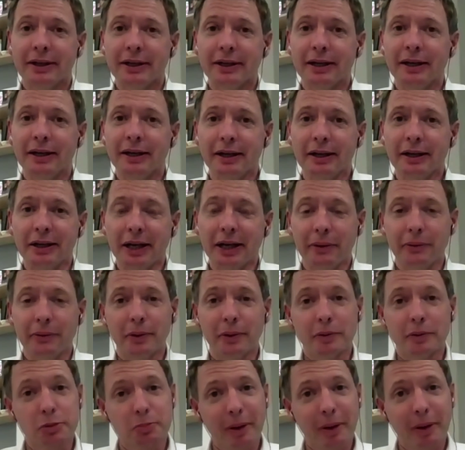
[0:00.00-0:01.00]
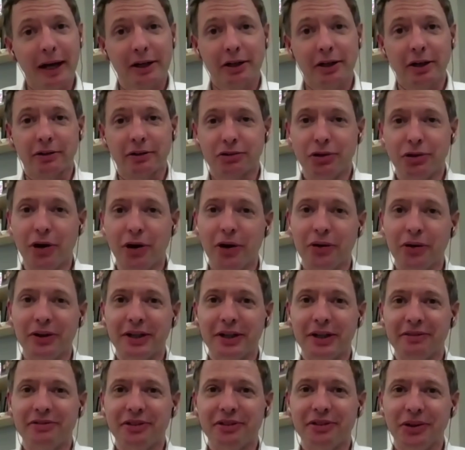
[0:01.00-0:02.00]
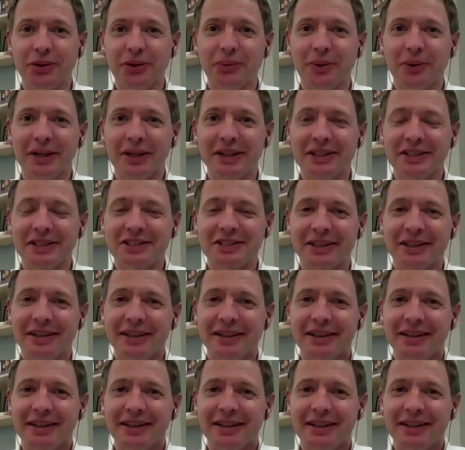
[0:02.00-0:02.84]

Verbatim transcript: Now he was back after only a few weeks,